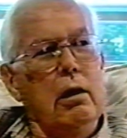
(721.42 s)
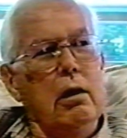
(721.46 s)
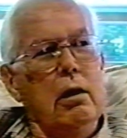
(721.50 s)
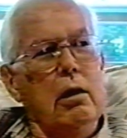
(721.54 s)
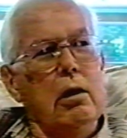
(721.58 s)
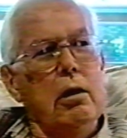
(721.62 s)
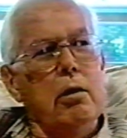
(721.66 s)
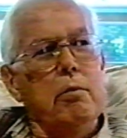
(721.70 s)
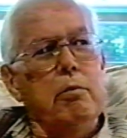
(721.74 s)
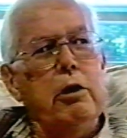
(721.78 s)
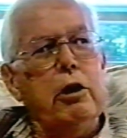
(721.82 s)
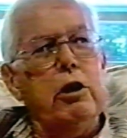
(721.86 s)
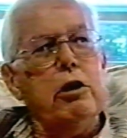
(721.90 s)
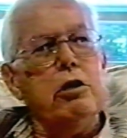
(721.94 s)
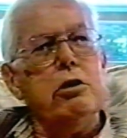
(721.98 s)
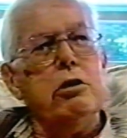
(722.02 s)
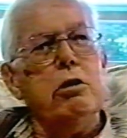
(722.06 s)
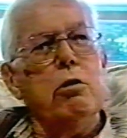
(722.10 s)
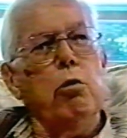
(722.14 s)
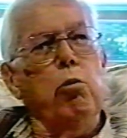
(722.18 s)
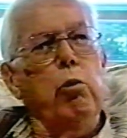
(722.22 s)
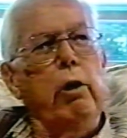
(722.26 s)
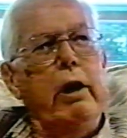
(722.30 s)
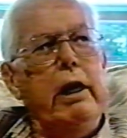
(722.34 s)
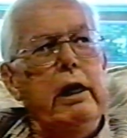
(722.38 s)
Because the
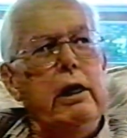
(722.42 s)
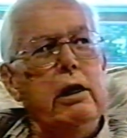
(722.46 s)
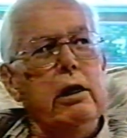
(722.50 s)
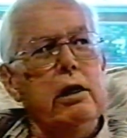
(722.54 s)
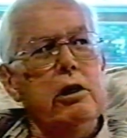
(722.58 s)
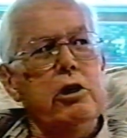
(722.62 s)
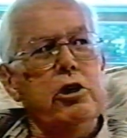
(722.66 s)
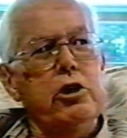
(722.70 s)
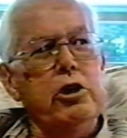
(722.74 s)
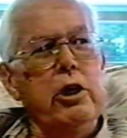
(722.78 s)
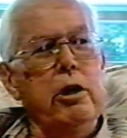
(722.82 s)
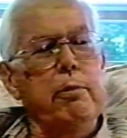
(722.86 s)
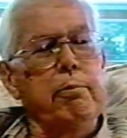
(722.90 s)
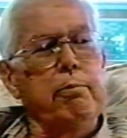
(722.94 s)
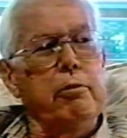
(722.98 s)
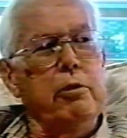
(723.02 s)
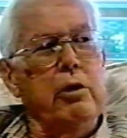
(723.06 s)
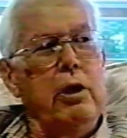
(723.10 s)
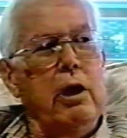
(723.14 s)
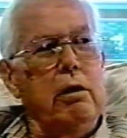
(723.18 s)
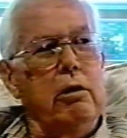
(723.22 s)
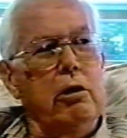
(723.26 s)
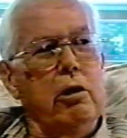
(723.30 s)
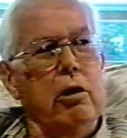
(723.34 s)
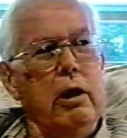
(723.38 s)
wake of the ship of
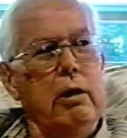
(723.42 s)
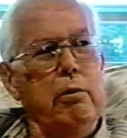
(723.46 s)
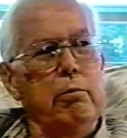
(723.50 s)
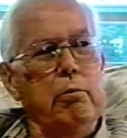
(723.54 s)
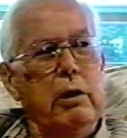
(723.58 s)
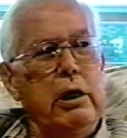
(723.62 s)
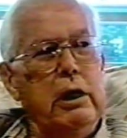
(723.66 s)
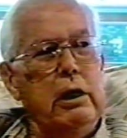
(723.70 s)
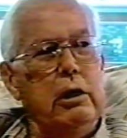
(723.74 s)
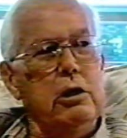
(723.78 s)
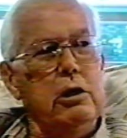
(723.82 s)
that great big